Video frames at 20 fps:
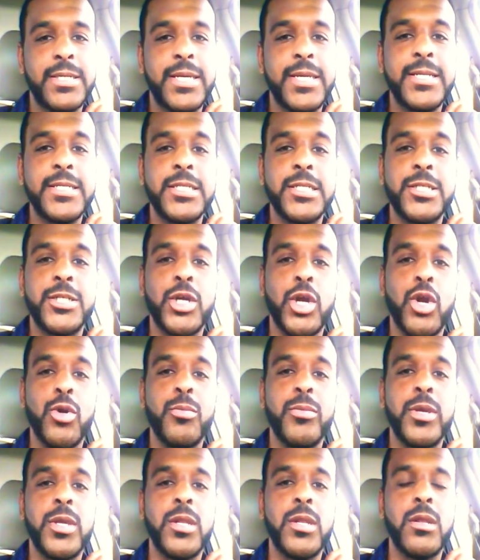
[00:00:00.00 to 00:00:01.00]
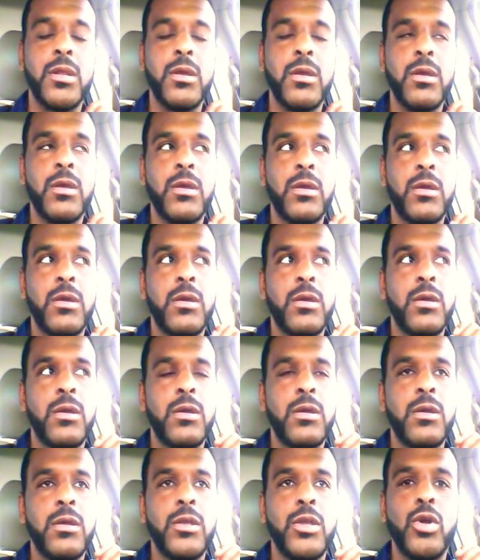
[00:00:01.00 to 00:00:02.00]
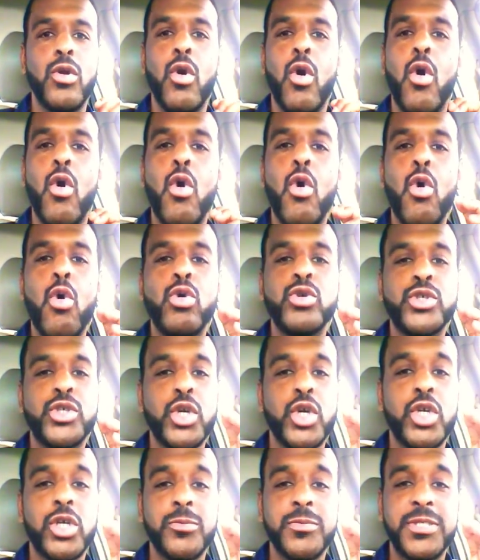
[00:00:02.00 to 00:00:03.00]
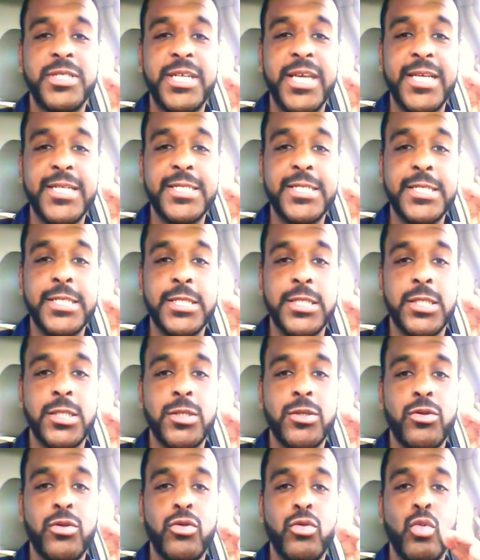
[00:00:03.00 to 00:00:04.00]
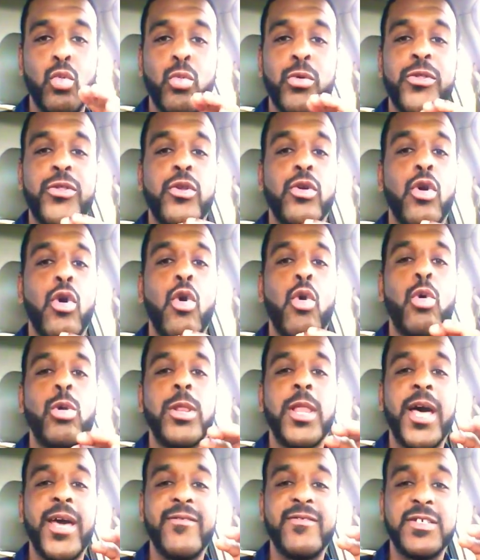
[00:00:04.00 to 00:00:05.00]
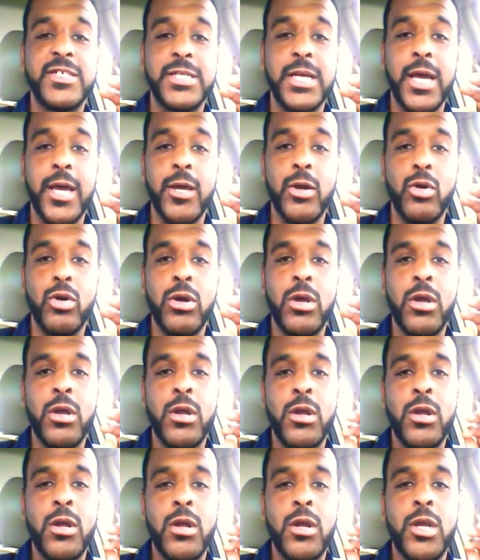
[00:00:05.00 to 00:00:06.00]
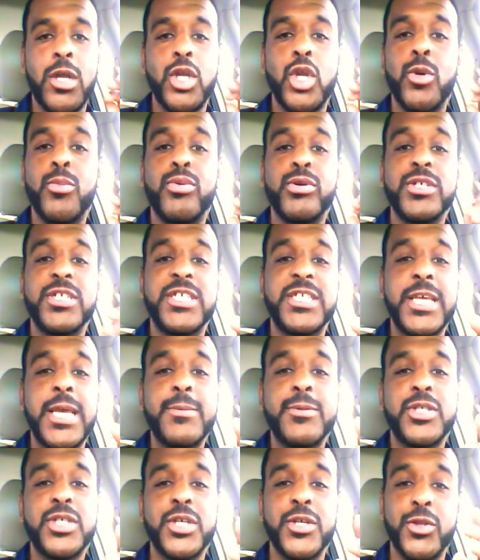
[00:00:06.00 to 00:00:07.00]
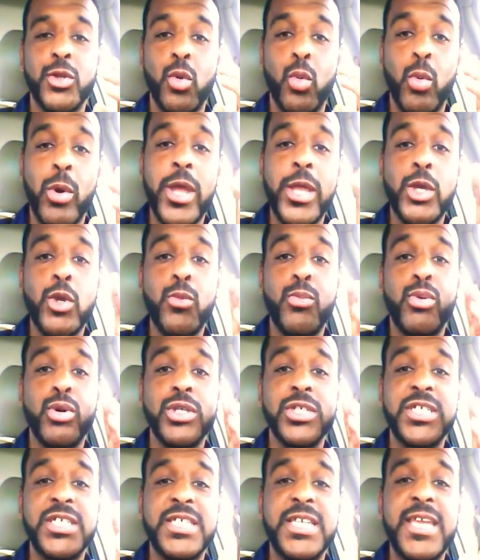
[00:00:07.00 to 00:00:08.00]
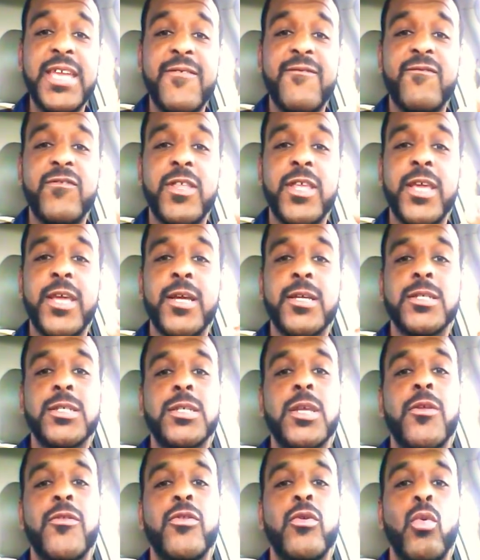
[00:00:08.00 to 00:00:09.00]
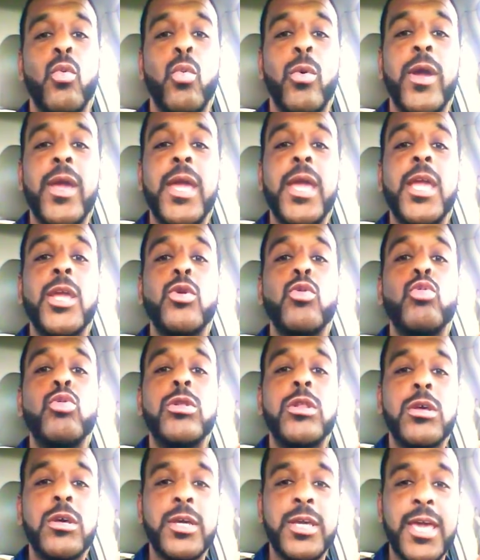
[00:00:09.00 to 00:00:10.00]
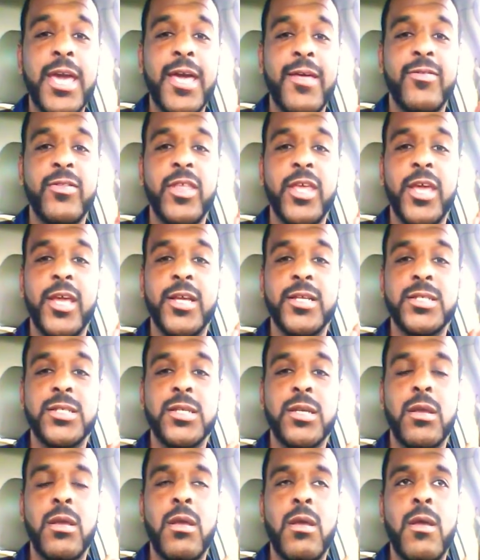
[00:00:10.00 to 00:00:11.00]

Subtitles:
can determine your whole circumstances with your whole lifestyle. Your perception, the way you perceive things, the way you look at things.